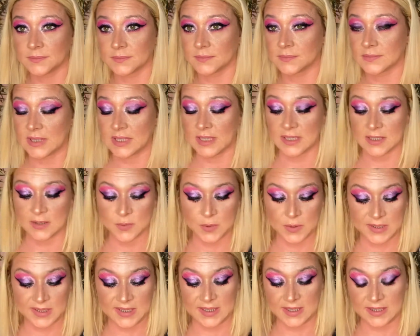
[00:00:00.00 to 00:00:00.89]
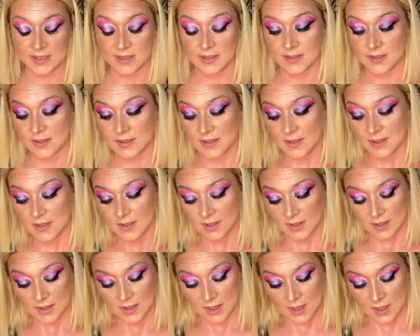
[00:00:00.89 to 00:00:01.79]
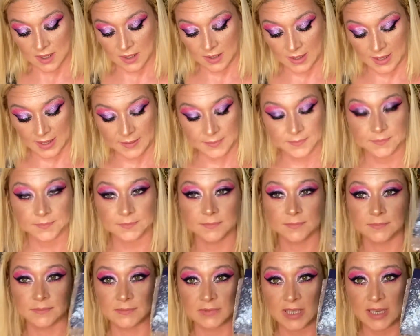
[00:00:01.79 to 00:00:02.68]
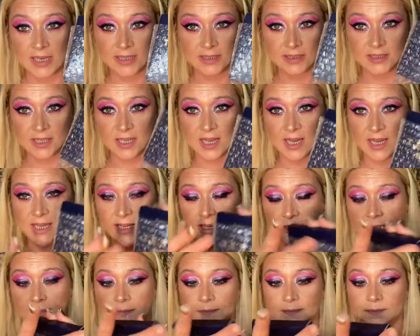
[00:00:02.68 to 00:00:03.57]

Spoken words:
it is what it is. Okay, last item.